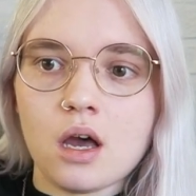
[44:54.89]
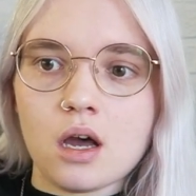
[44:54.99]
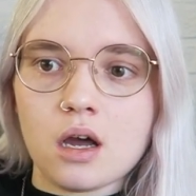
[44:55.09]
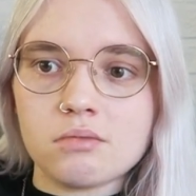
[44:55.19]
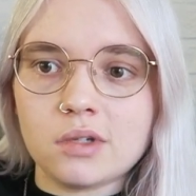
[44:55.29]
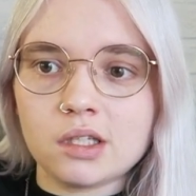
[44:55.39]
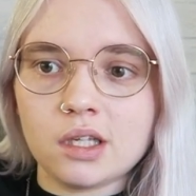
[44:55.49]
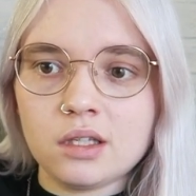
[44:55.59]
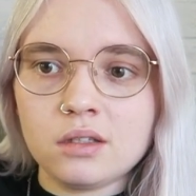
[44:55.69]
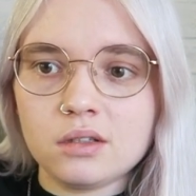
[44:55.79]
And
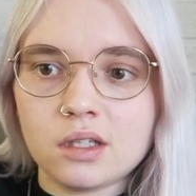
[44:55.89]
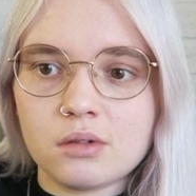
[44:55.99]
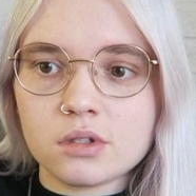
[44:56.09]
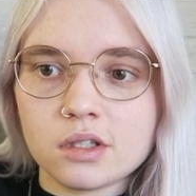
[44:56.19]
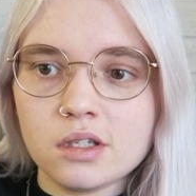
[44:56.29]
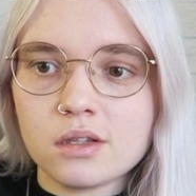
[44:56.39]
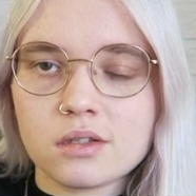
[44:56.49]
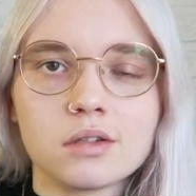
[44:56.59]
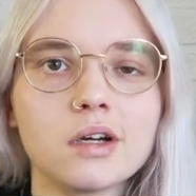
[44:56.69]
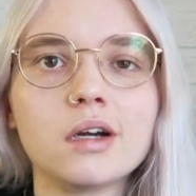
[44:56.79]
then that was it.
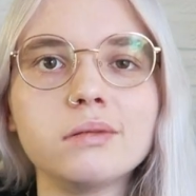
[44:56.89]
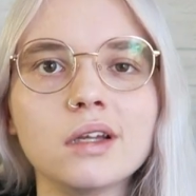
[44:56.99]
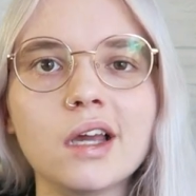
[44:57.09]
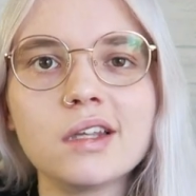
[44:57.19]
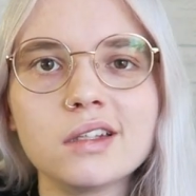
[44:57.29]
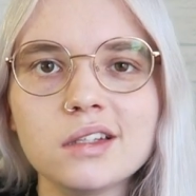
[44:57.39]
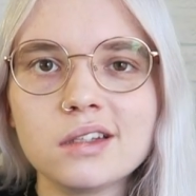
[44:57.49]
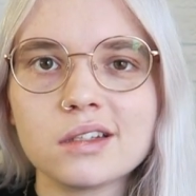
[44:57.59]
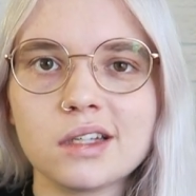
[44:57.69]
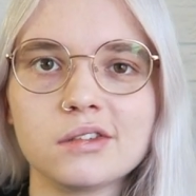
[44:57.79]
So I hope you liked
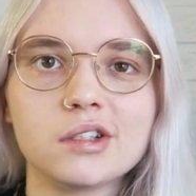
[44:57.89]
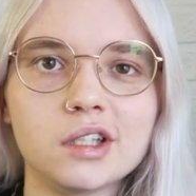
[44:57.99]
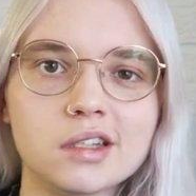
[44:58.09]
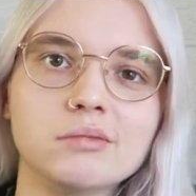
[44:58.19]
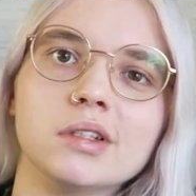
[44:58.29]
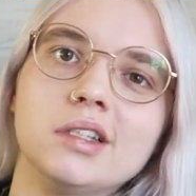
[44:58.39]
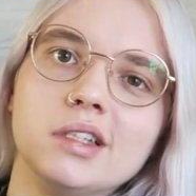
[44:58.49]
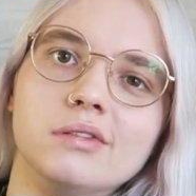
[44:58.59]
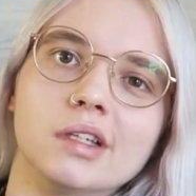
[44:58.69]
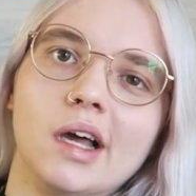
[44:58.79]
it. If you did, then
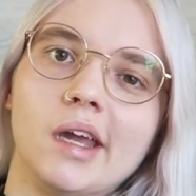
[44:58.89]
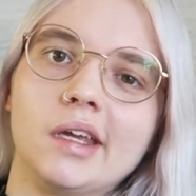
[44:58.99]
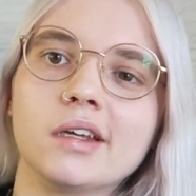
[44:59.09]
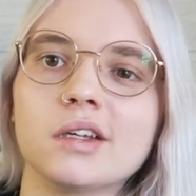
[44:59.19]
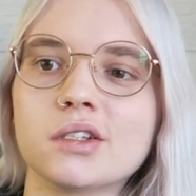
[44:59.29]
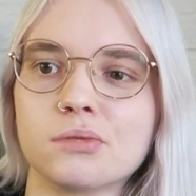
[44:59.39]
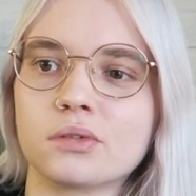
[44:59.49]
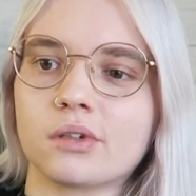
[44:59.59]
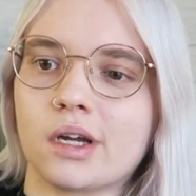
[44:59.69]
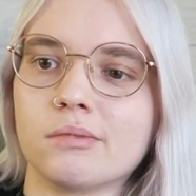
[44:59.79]
please leave a like,
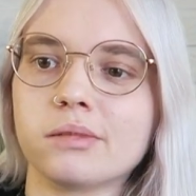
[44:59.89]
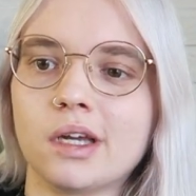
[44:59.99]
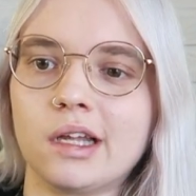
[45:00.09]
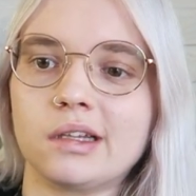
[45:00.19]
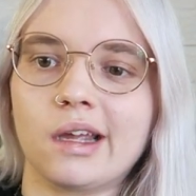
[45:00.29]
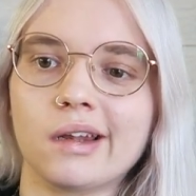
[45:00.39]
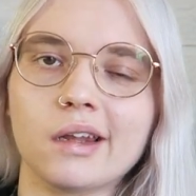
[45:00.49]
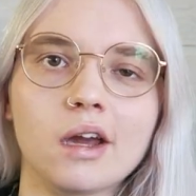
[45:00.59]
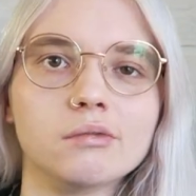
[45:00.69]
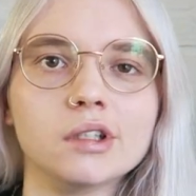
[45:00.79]
subscribe, and
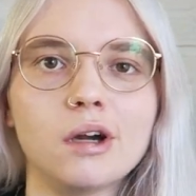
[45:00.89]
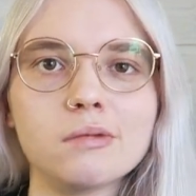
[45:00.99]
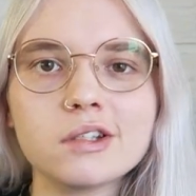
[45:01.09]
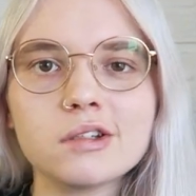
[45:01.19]
then I really hope to